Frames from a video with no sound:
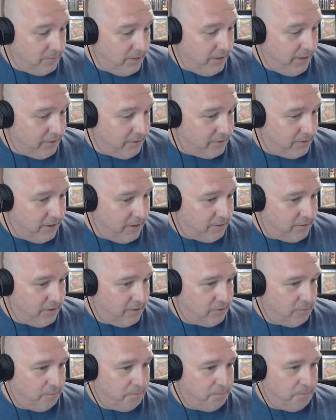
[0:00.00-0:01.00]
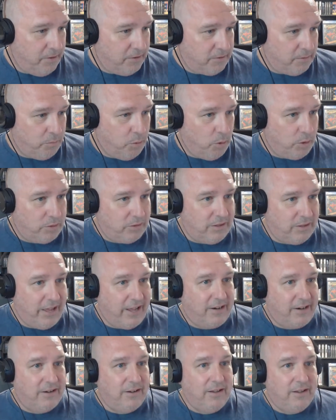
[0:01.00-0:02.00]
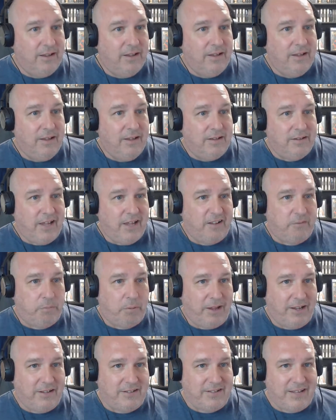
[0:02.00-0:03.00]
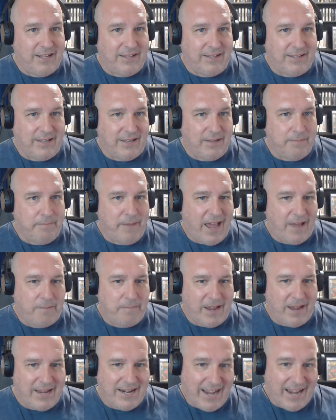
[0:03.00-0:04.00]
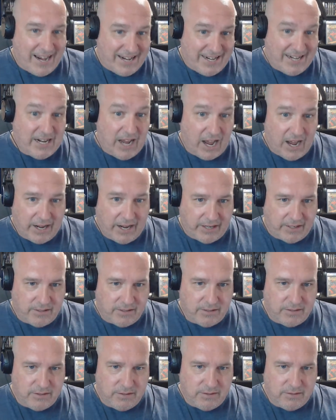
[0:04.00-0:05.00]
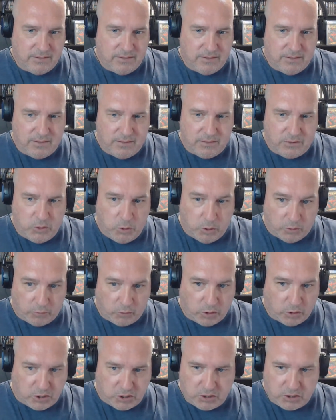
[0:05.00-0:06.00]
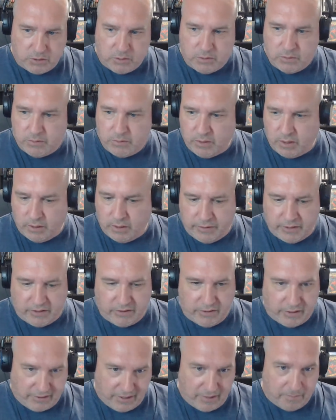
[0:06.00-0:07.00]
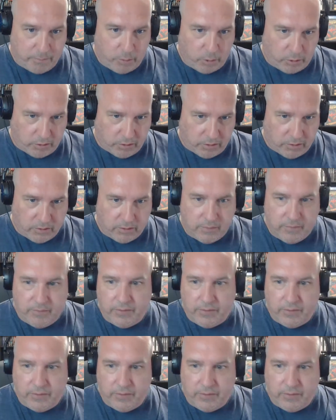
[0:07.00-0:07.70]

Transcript: It's a book that takes place in the Batman '89 universe, the Tim Burton